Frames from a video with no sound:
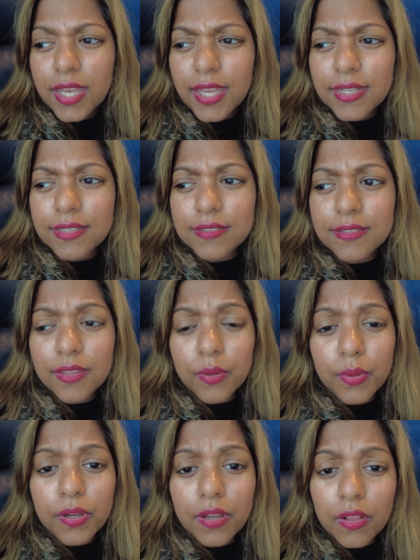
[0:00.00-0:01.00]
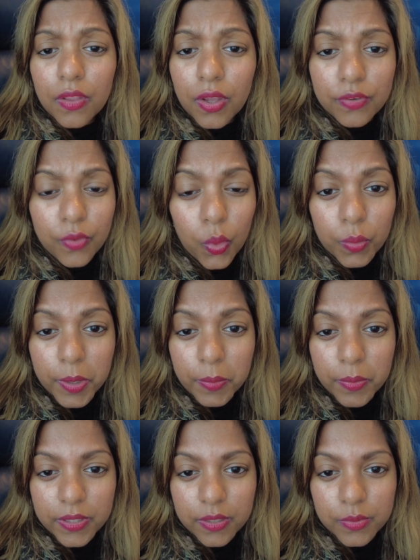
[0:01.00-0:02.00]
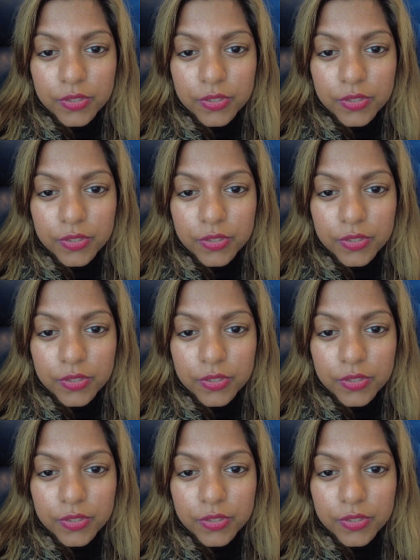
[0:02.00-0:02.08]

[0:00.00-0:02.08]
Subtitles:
And there were a lot of old people that